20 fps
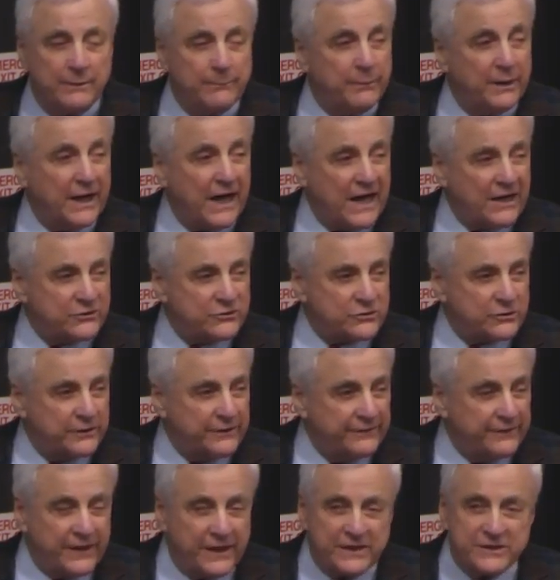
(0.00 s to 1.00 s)
But
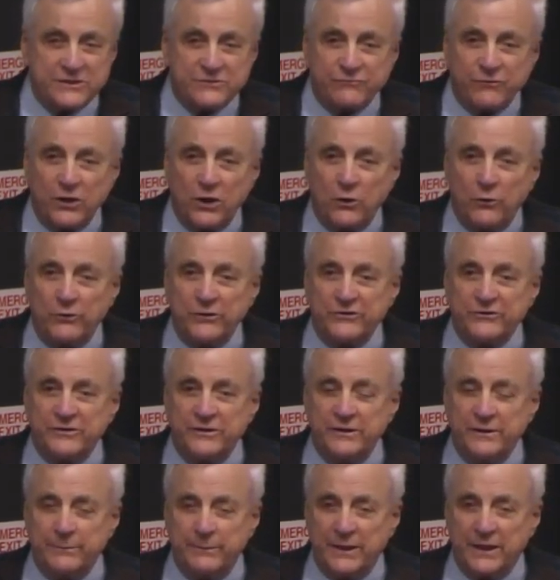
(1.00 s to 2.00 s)
actually, the ice floe is
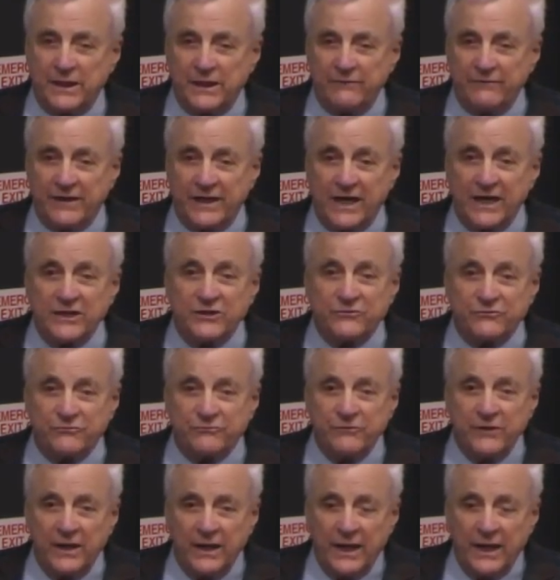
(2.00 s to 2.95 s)
in the middle of an ice